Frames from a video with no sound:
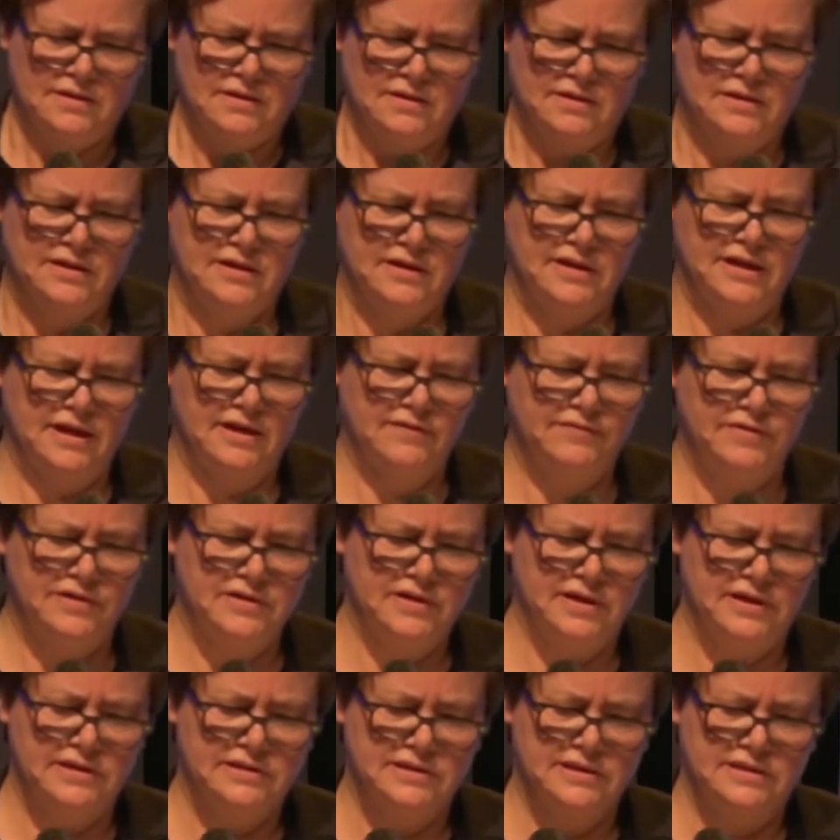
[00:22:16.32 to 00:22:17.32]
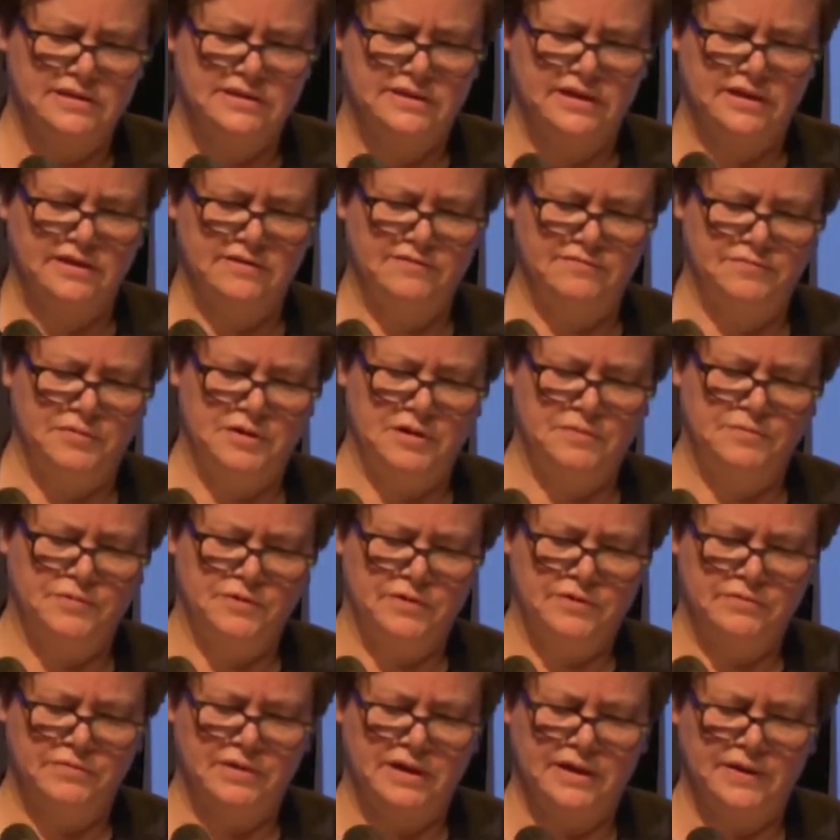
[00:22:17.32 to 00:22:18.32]
they galvanize a set of
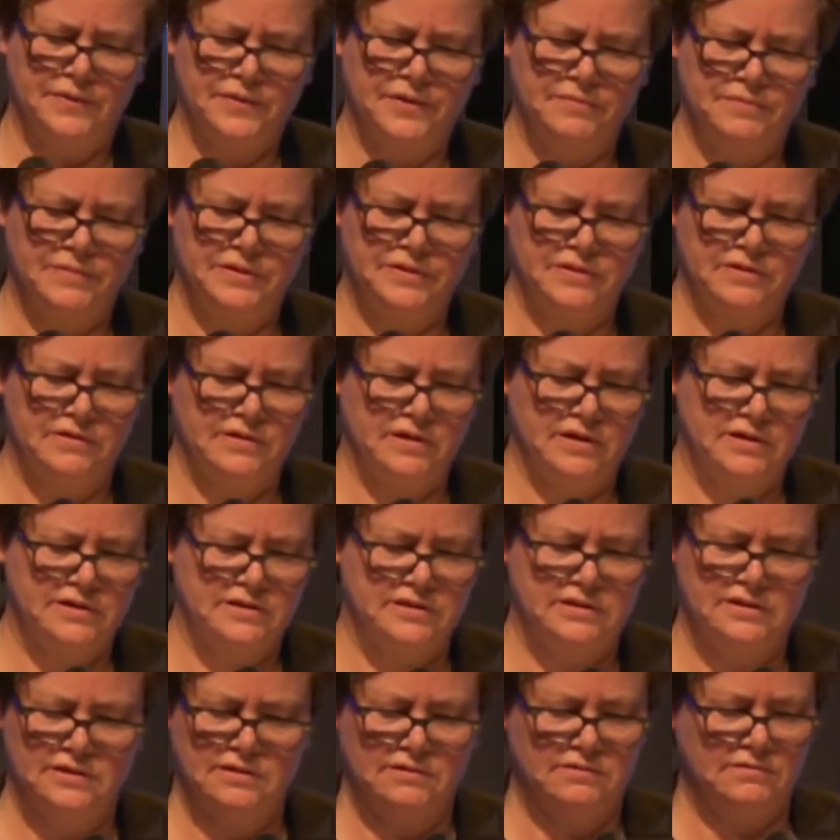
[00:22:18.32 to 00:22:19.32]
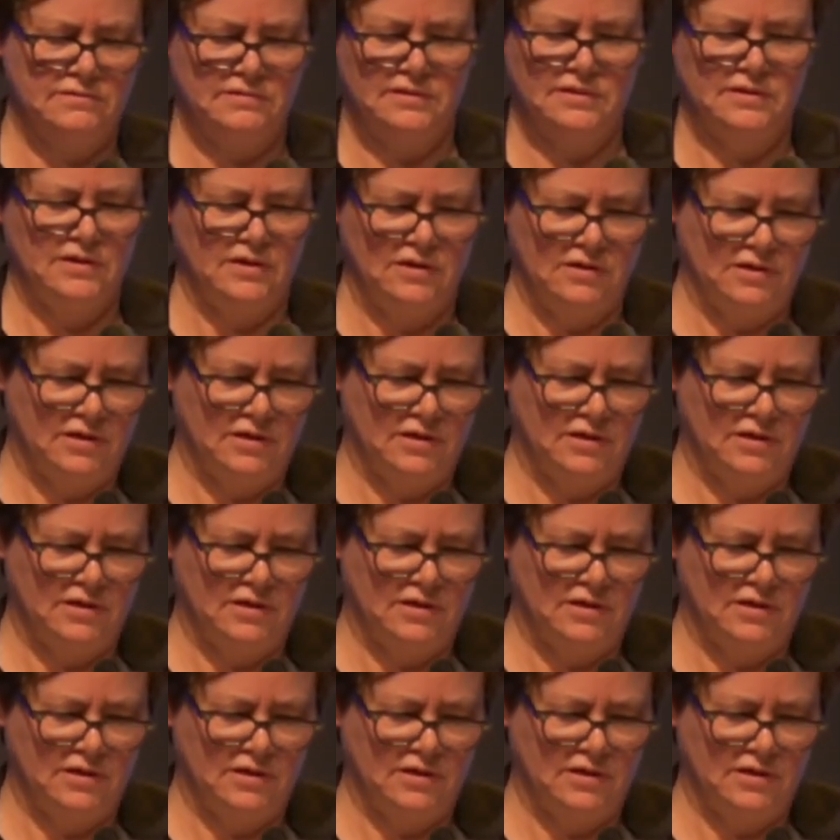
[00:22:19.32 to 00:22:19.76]
people around them and they're not you know